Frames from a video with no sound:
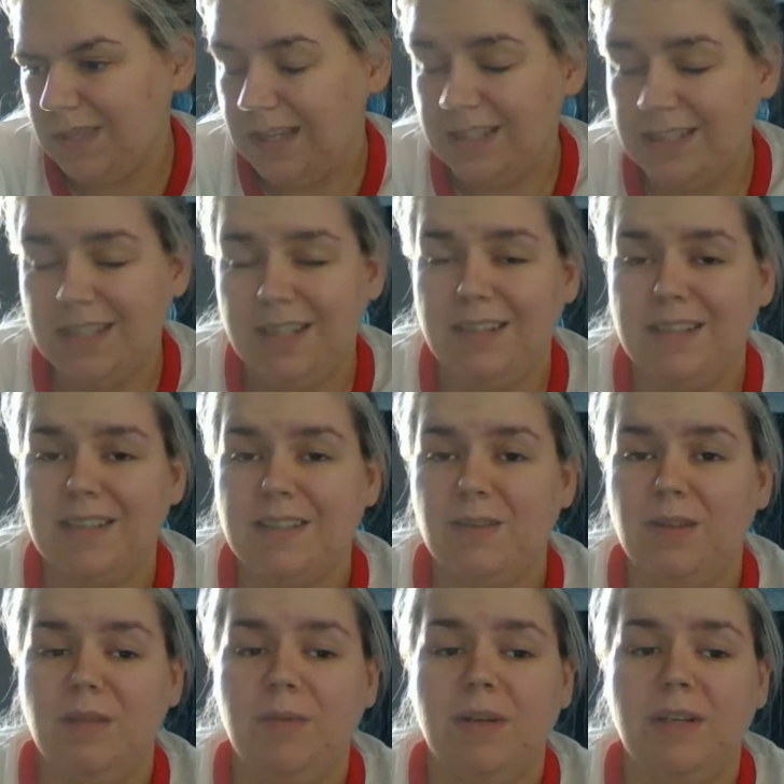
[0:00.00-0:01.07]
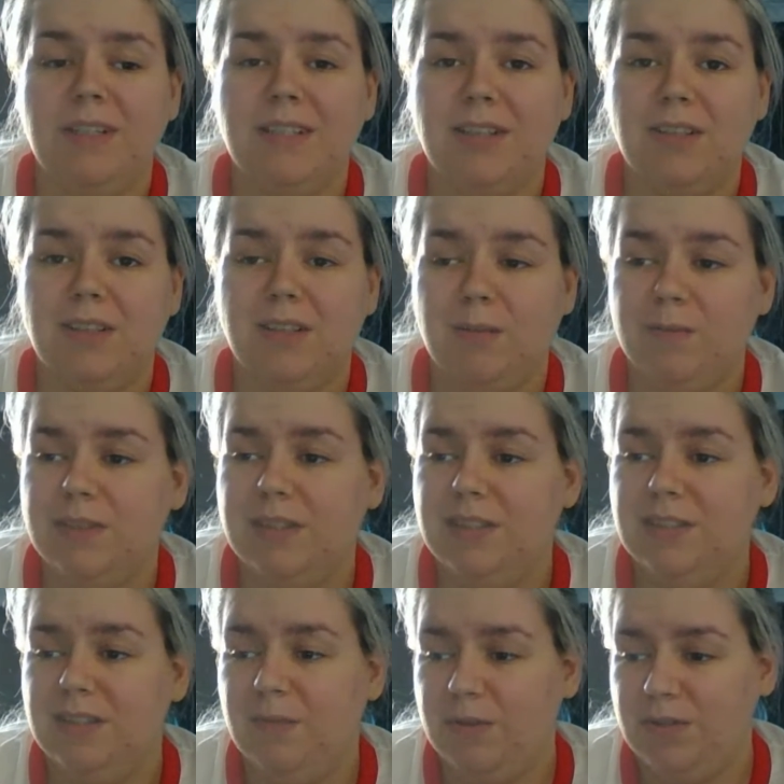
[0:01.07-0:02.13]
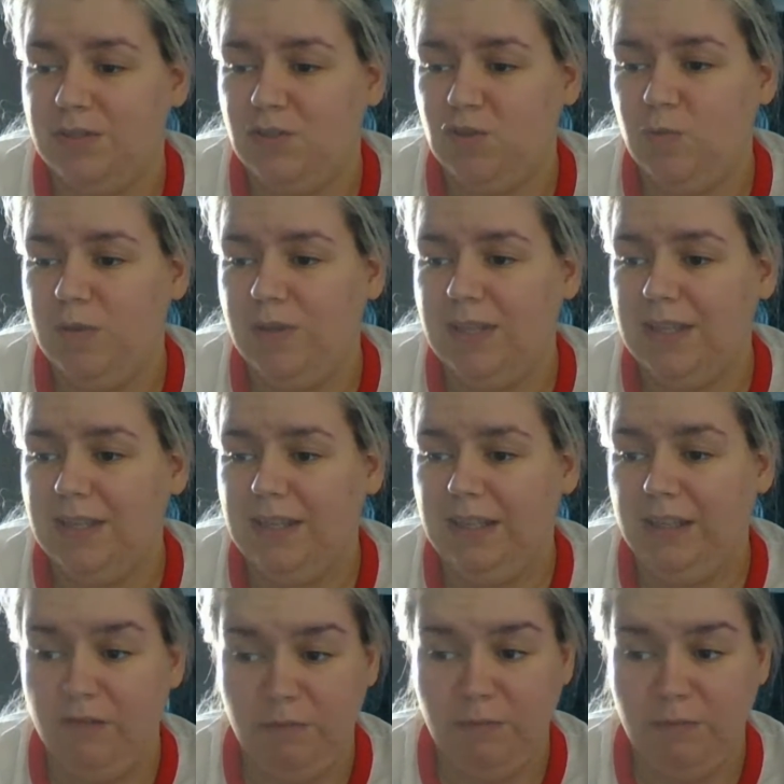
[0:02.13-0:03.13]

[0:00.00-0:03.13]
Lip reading: say this only because I got dumped and the person told me that they loved